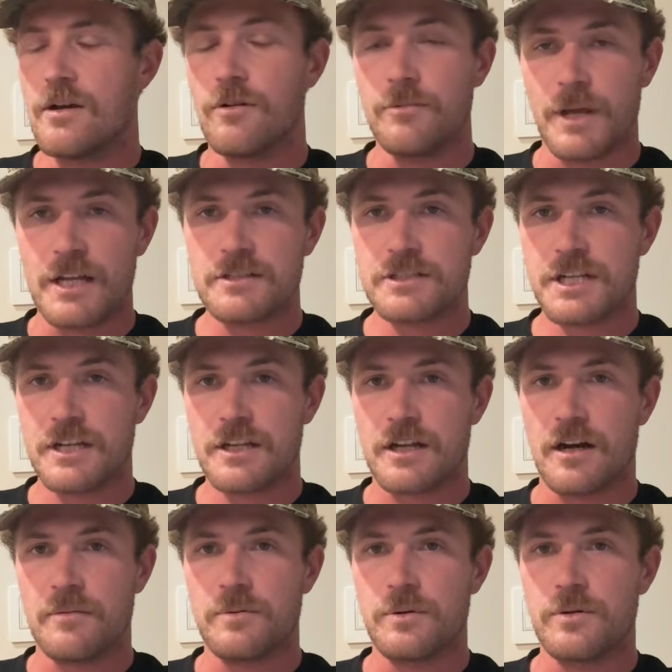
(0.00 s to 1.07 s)
we managed to get a
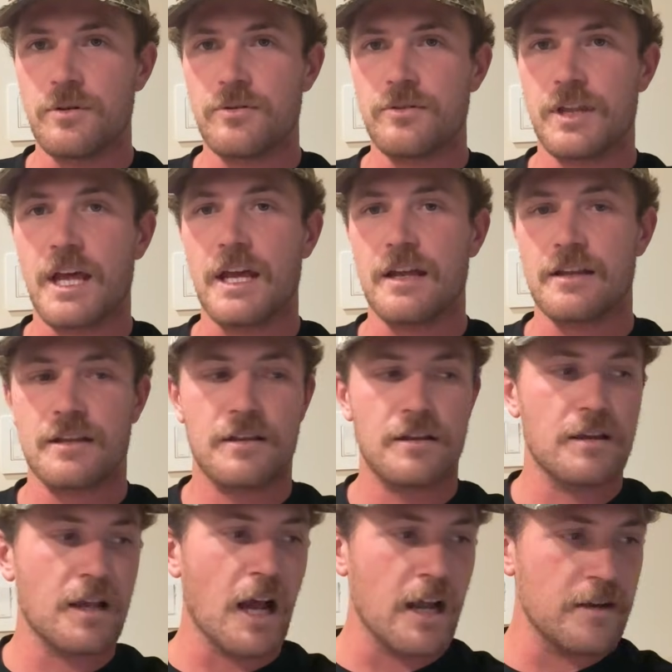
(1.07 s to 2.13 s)
couple
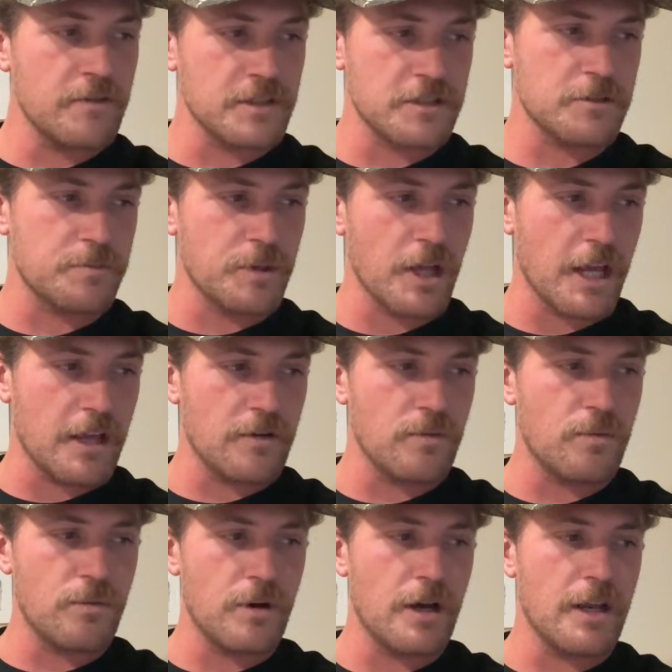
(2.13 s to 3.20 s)
that kind of
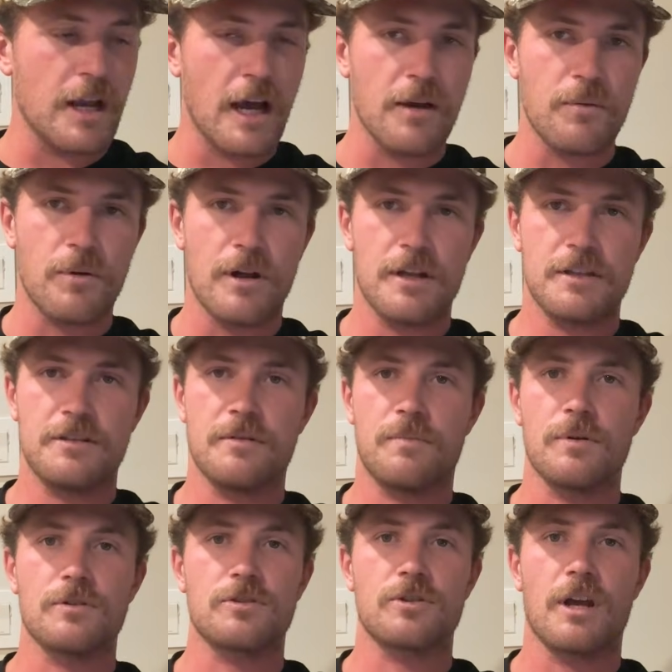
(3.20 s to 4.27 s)
explain what I wanted to
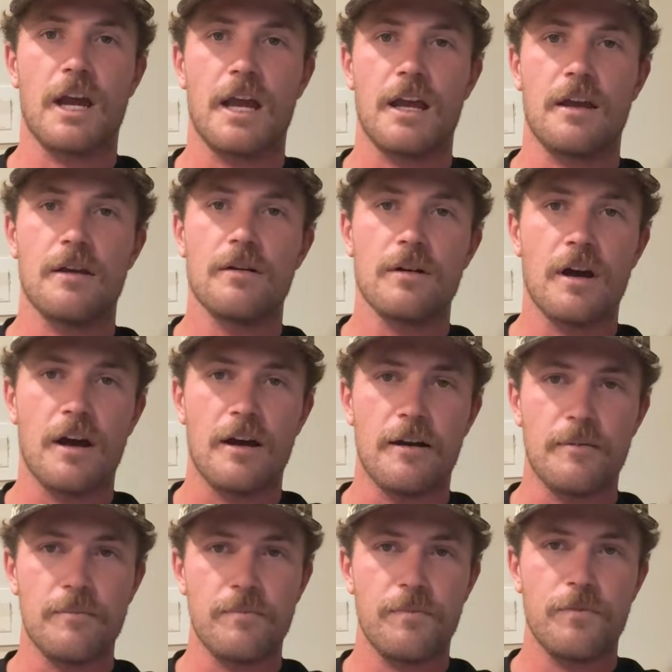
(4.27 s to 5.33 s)
portray
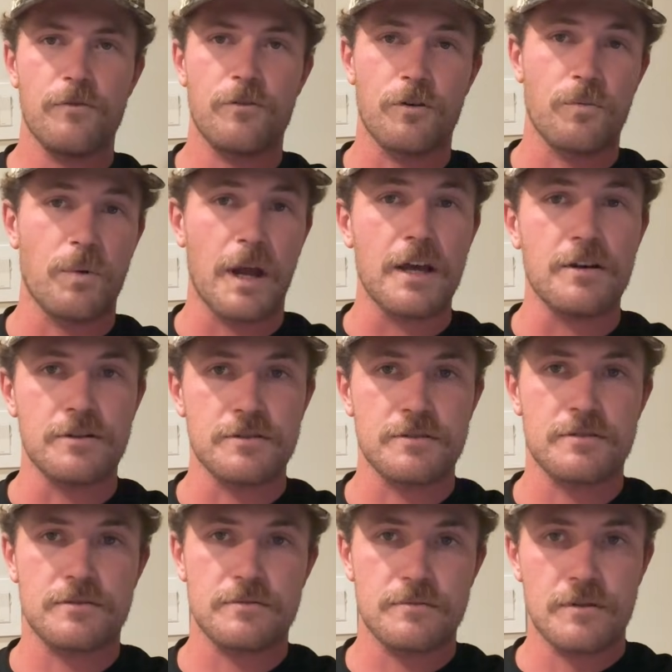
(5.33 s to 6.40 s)
for
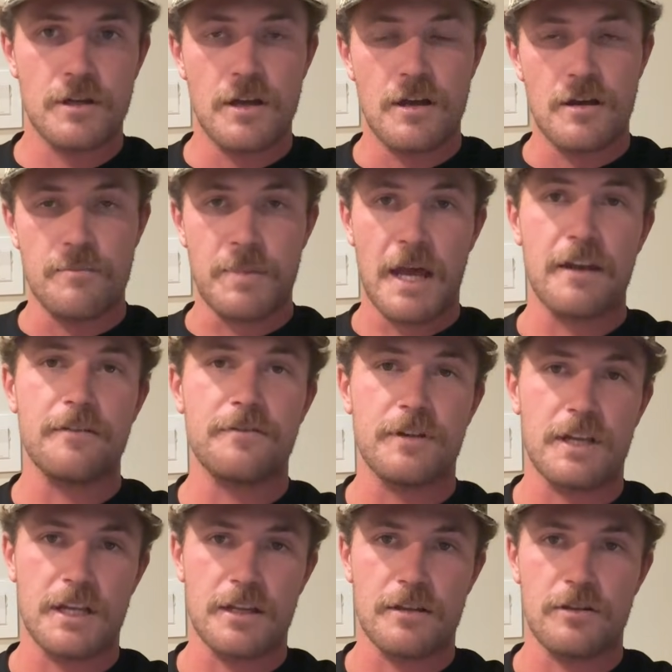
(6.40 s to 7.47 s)
rails
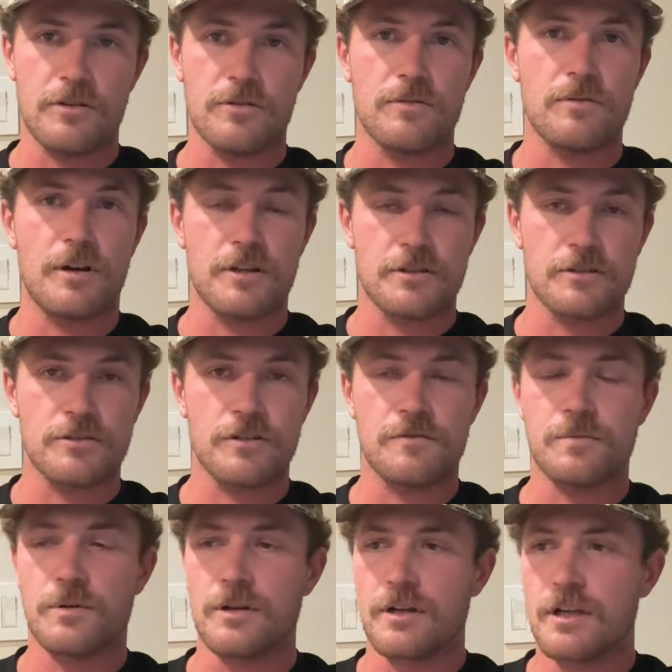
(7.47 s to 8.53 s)
benefiting you on your
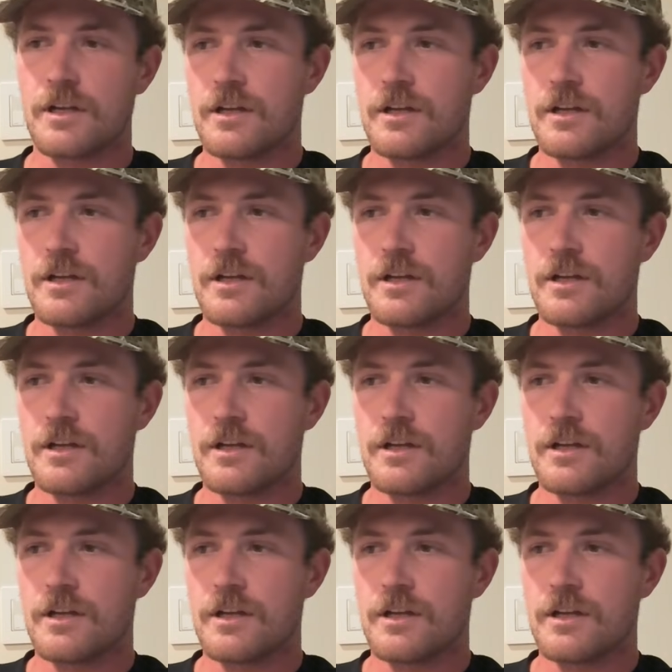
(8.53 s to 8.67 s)
surfboard.